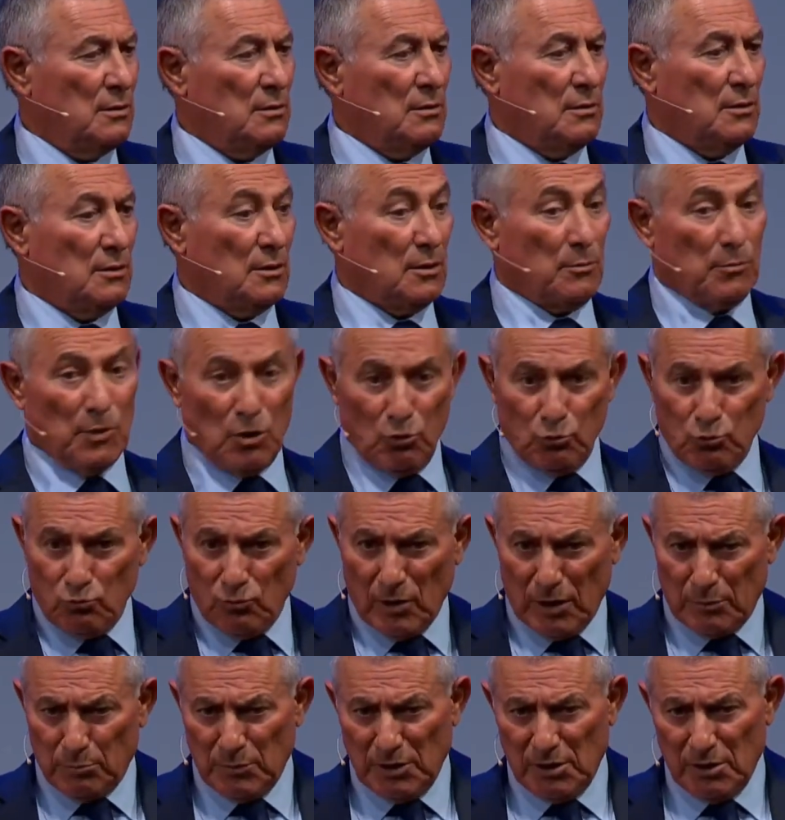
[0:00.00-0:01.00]
and about
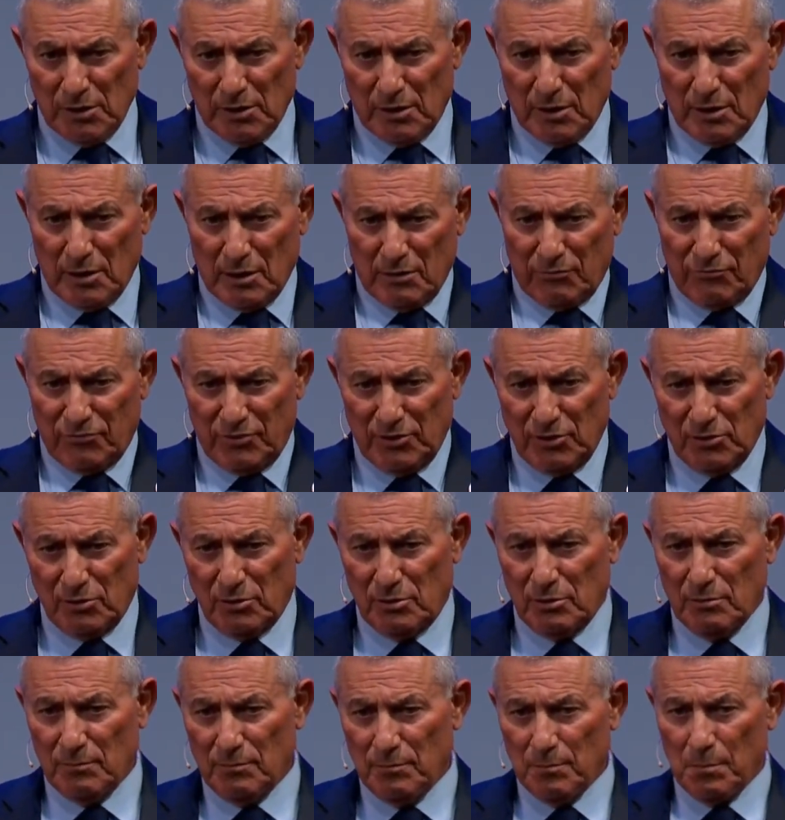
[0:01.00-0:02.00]
1.5 million here
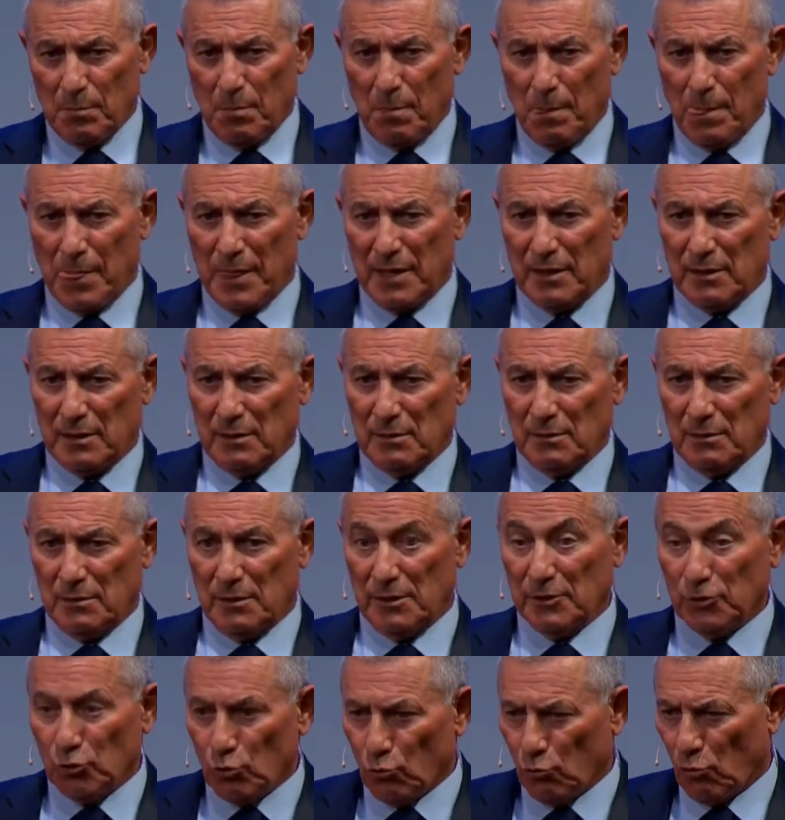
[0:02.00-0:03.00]

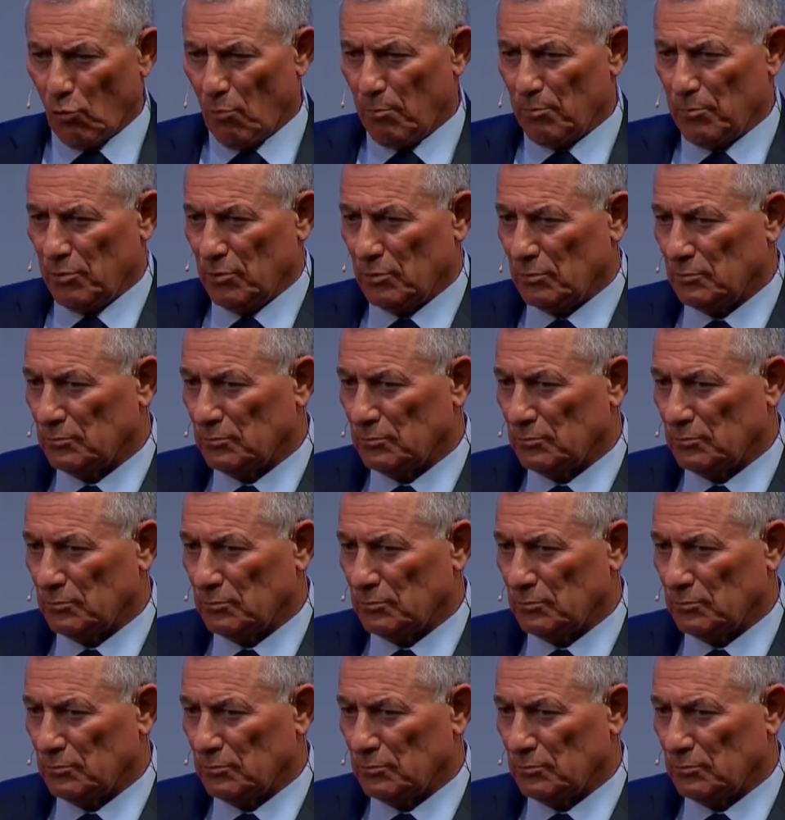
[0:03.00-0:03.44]
in Europe.